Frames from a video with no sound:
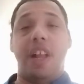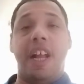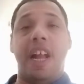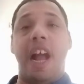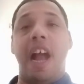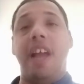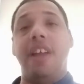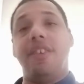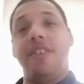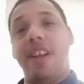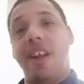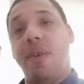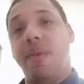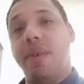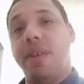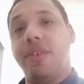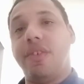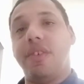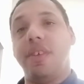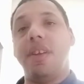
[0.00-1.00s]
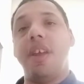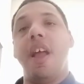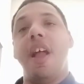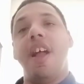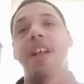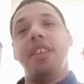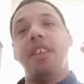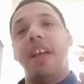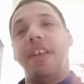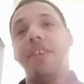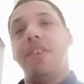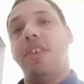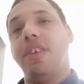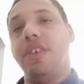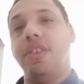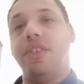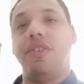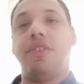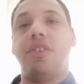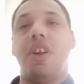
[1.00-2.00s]
Like Isaiah Wilson, that's a
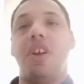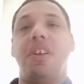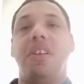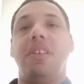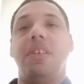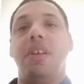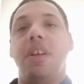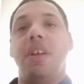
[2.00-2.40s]
good start.